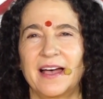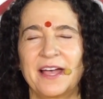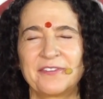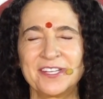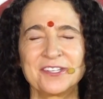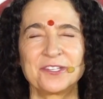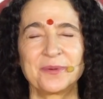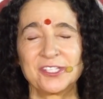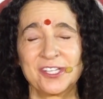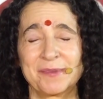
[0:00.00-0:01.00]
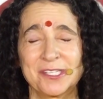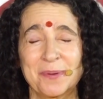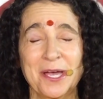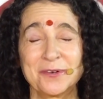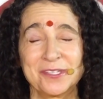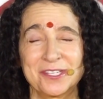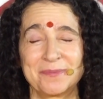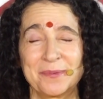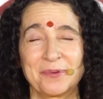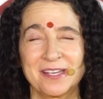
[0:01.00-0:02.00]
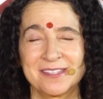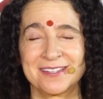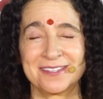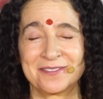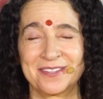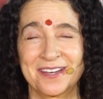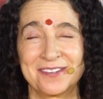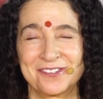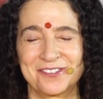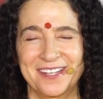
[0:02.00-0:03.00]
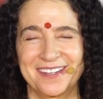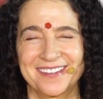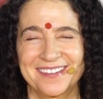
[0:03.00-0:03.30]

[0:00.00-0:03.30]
I have an intuition I'm supposed to be president of the country.